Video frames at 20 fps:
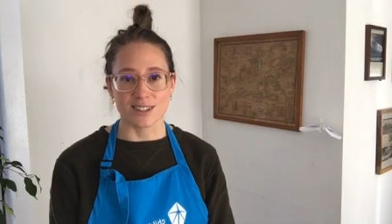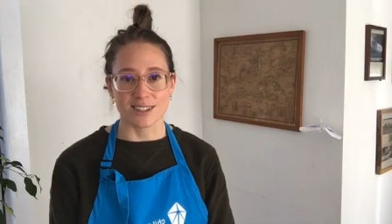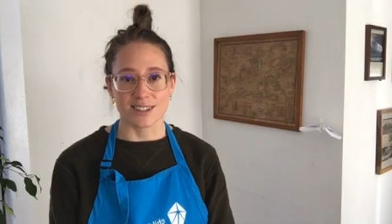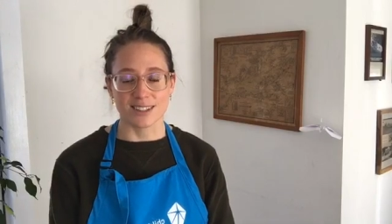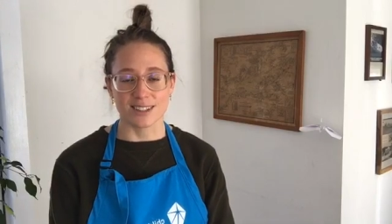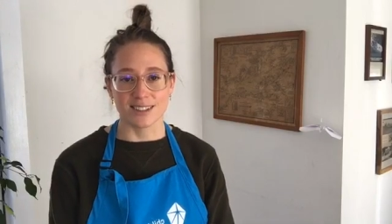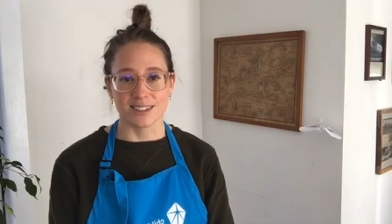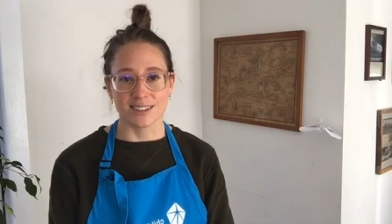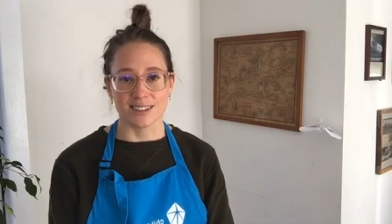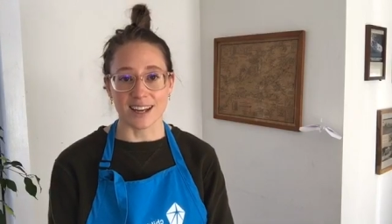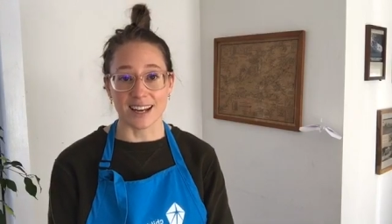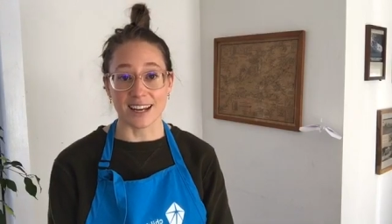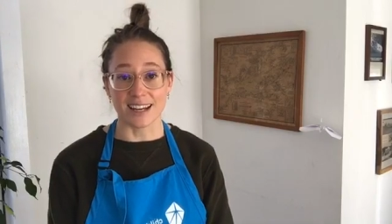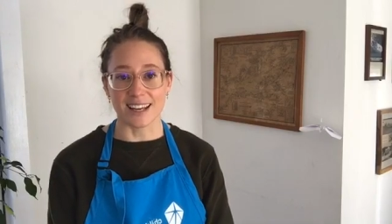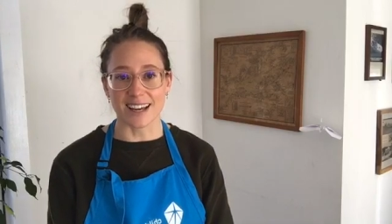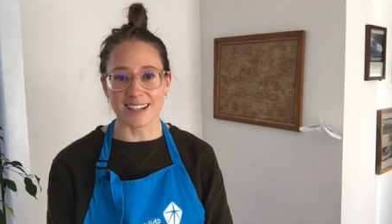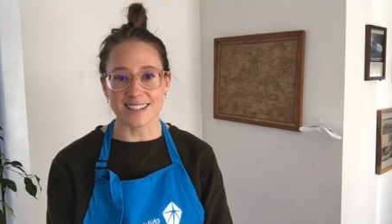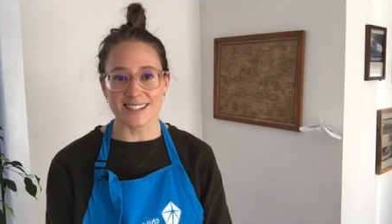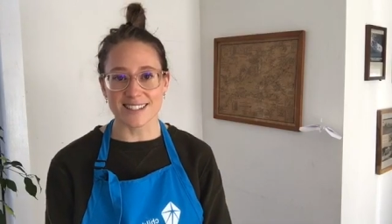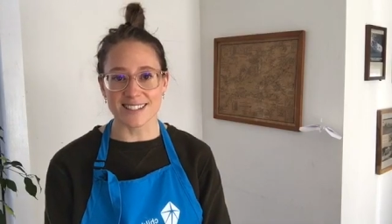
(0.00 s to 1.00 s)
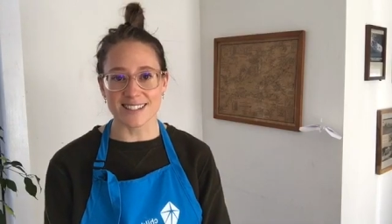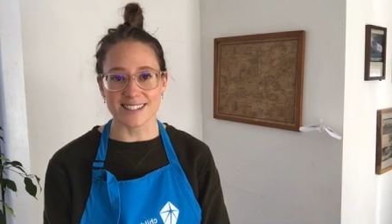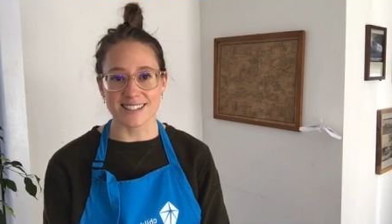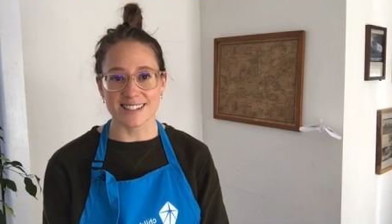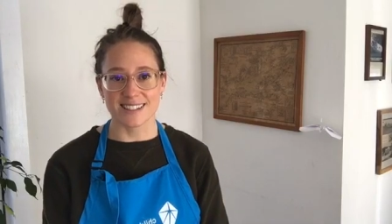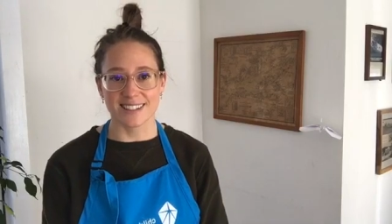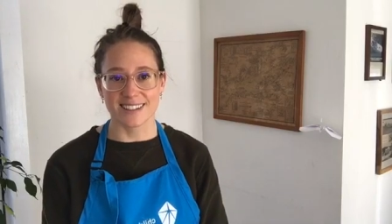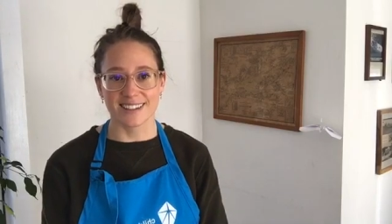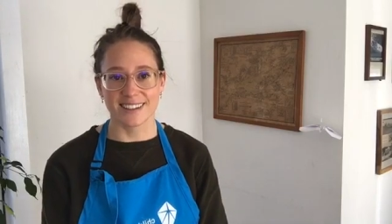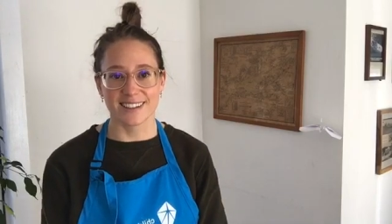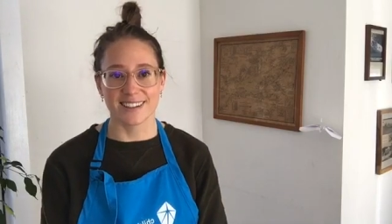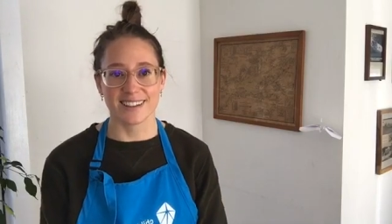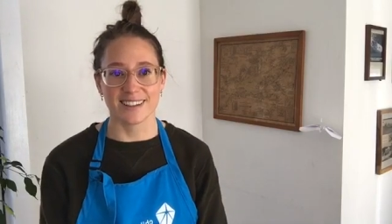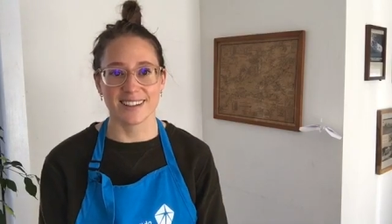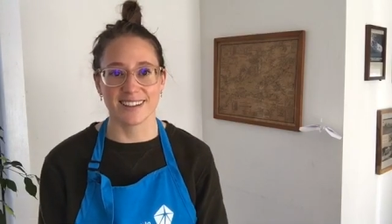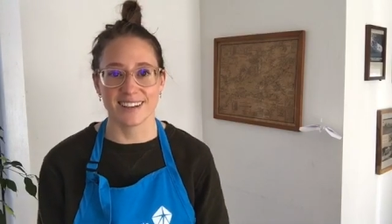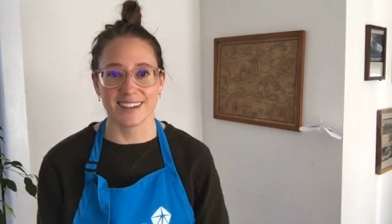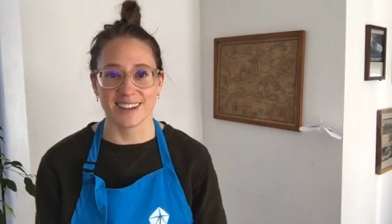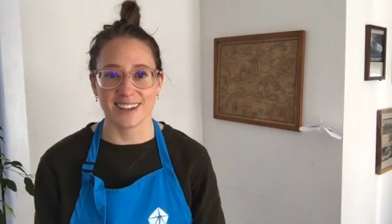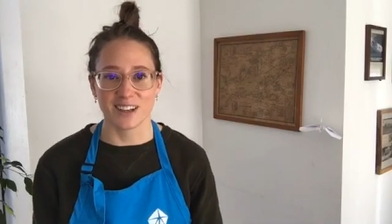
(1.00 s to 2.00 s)
Any guesses?
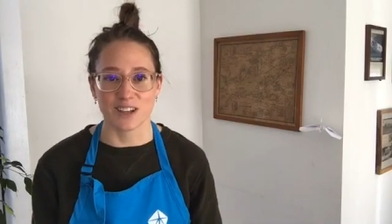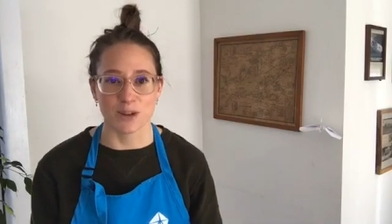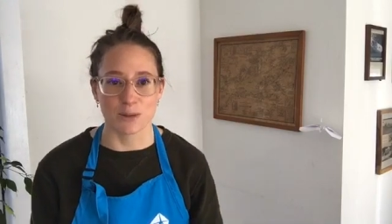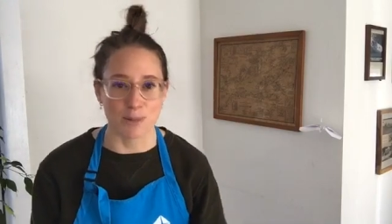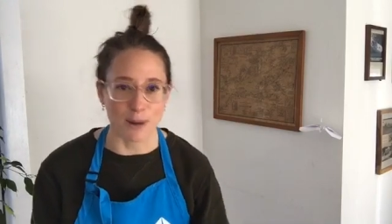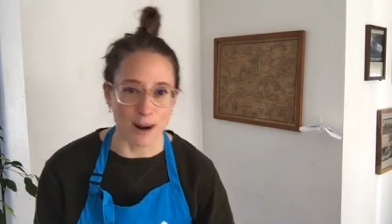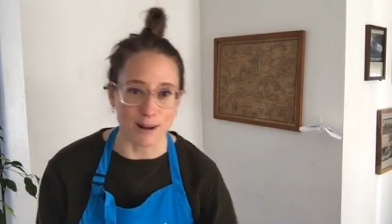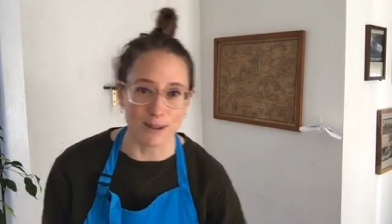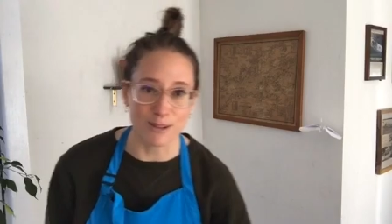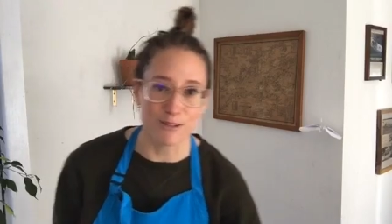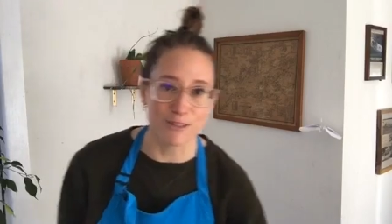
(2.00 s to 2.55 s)
You probably figured it